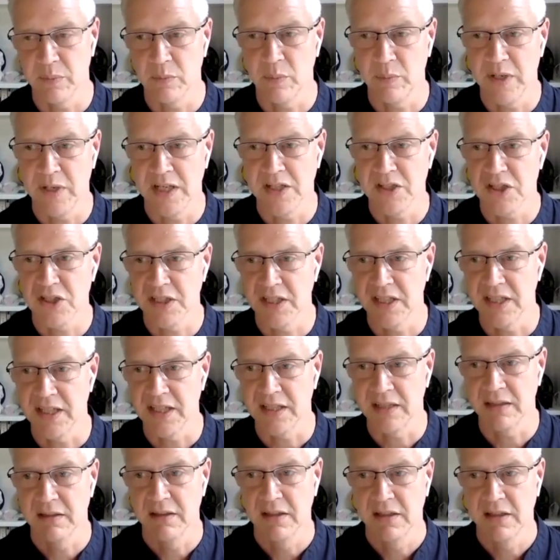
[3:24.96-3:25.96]
when we
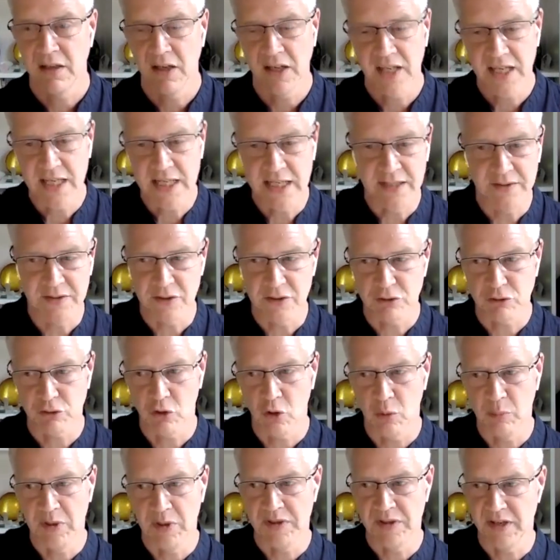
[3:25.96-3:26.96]
actually are healing the
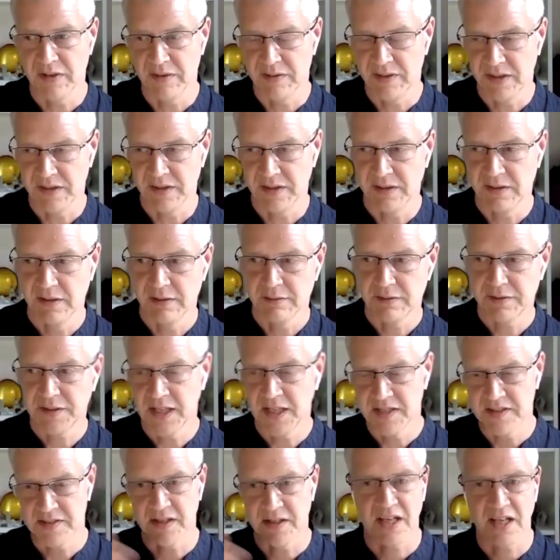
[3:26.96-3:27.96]
trauma, you know, the
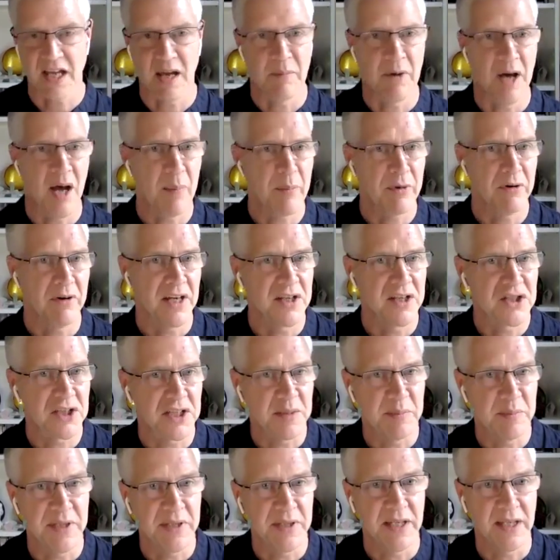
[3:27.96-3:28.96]
things that come up are
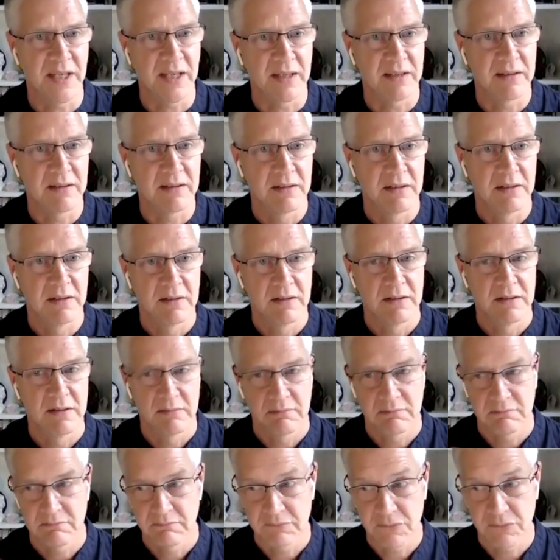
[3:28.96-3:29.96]
actually being
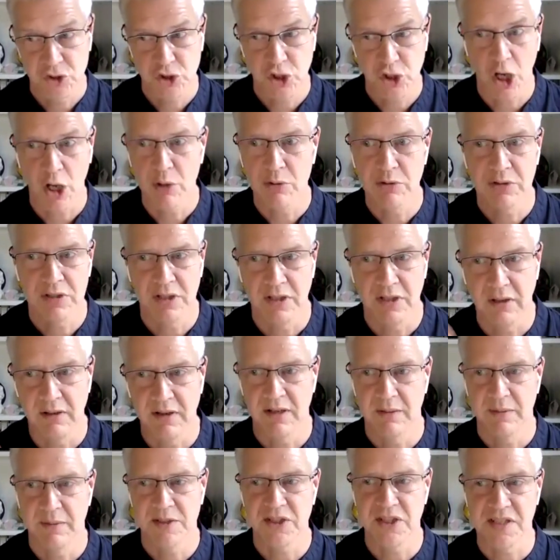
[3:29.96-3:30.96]
shown, you know,
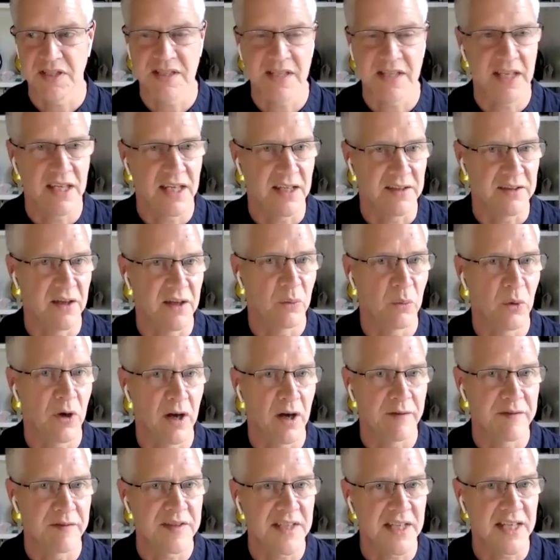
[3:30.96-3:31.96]
and I'm actually seeing that
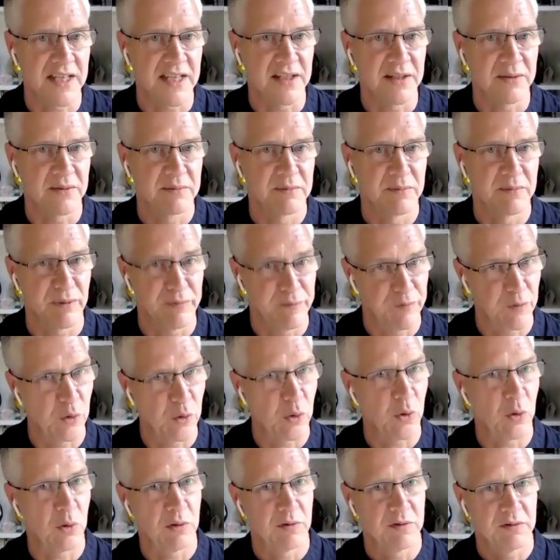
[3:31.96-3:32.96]
what I've seen
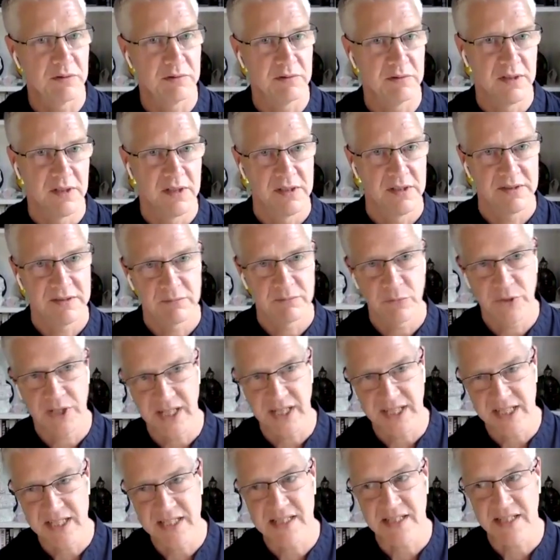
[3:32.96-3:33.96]
before we
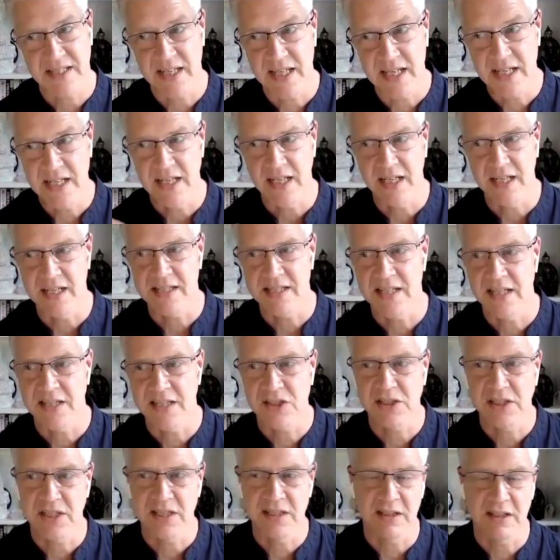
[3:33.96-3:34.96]
get into the healing is
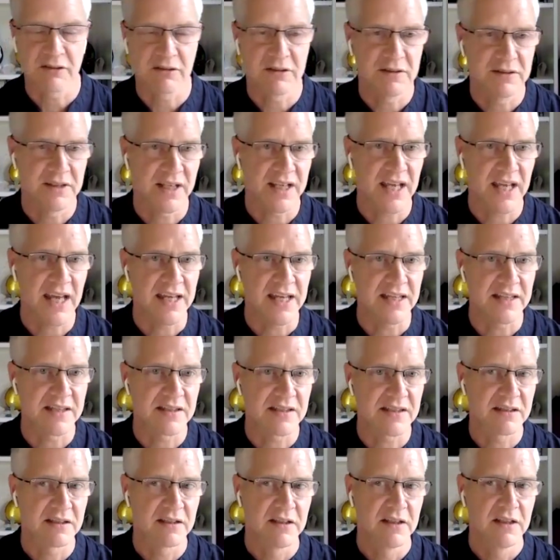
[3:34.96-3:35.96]
actually the case.
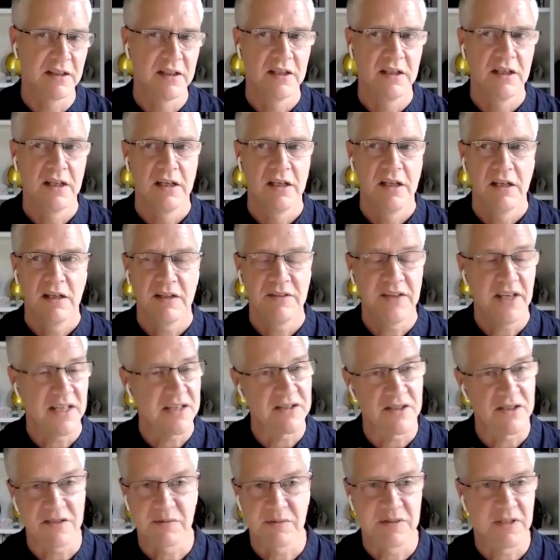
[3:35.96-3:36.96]

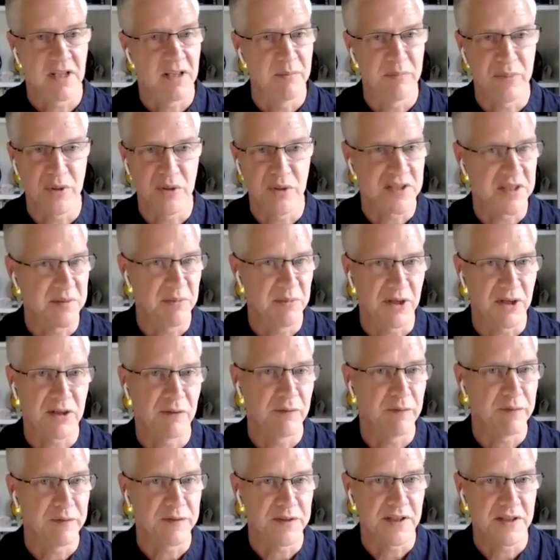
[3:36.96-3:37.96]
That's just like boosted my
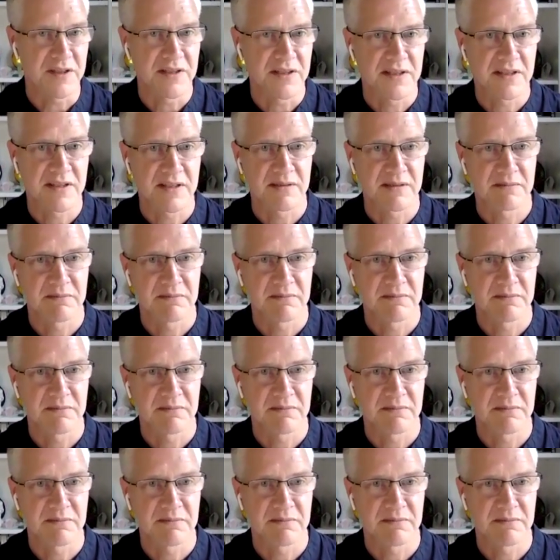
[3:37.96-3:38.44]
confidence